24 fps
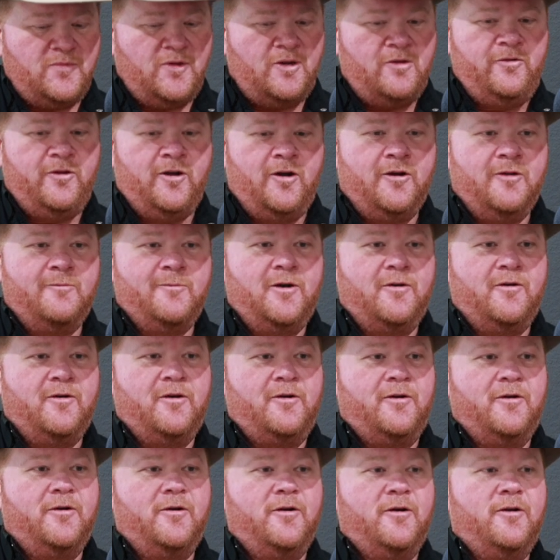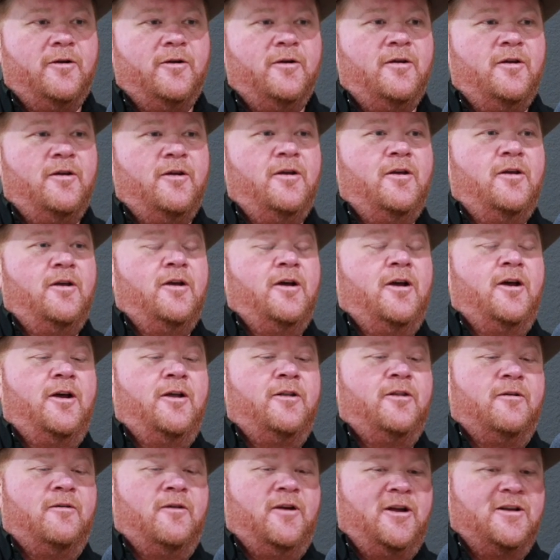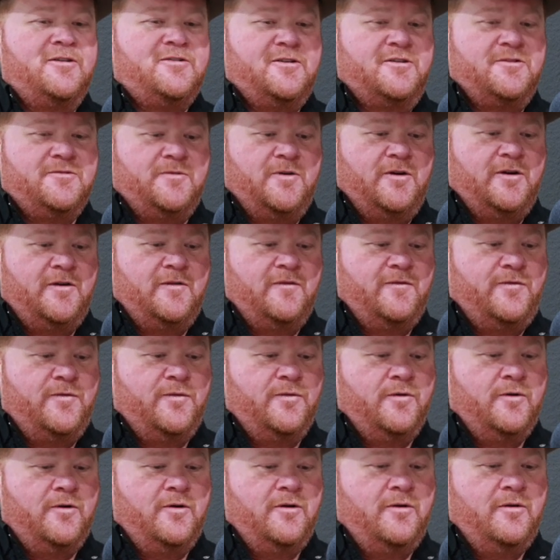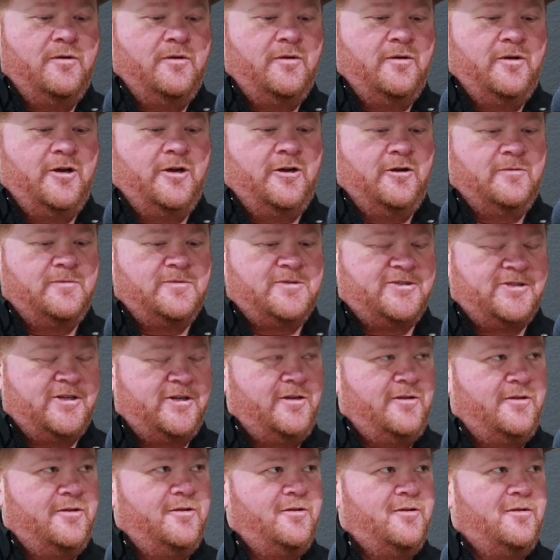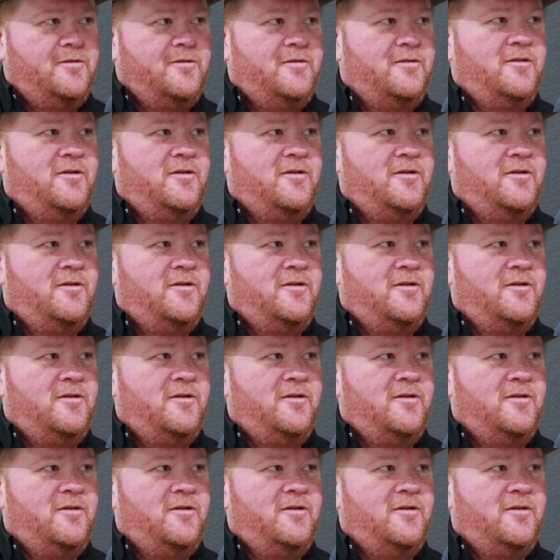Talking to my recruiter, and the ranch I was working for ended up selling,